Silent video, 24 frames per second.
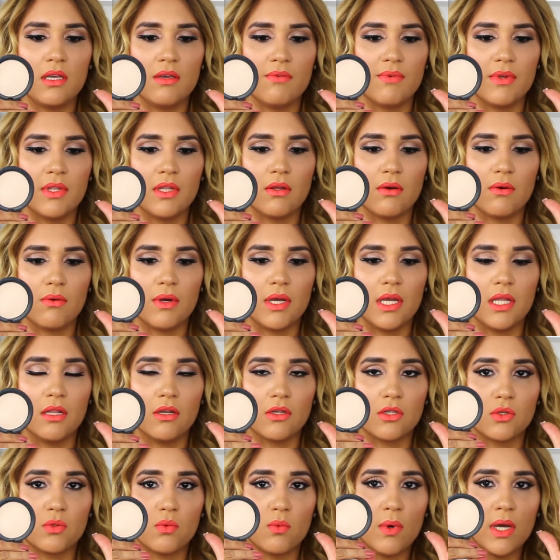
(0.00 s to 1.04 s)
even though it
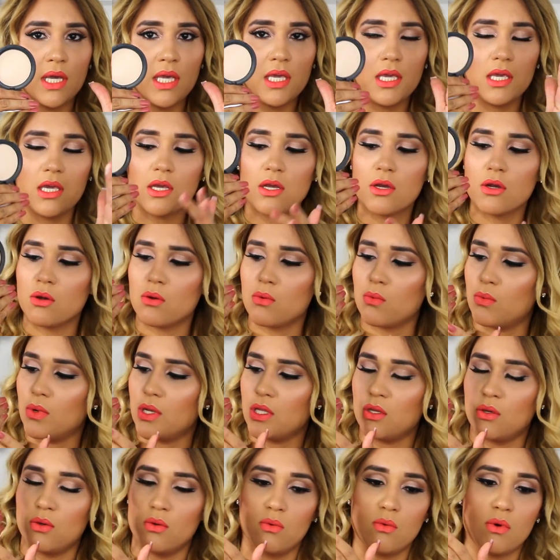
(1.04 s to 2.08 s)
looks white here
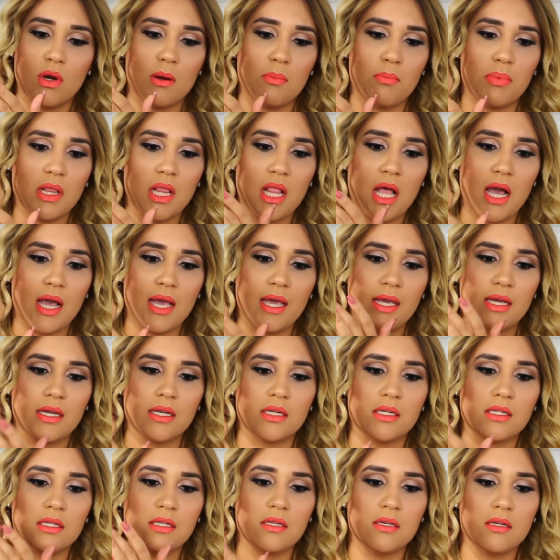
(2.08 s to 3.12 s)
when you apply
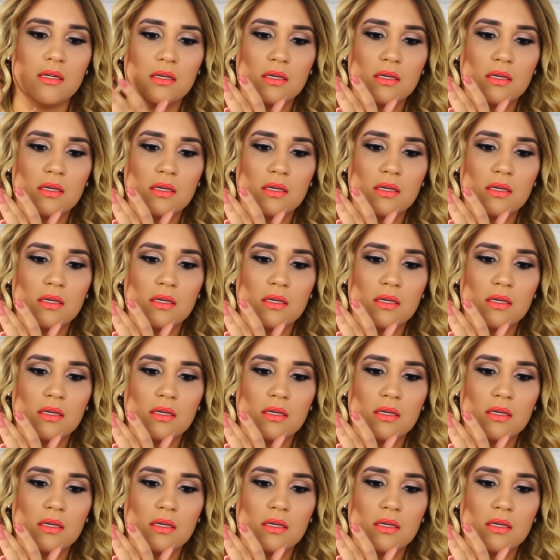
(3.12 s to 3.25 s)
it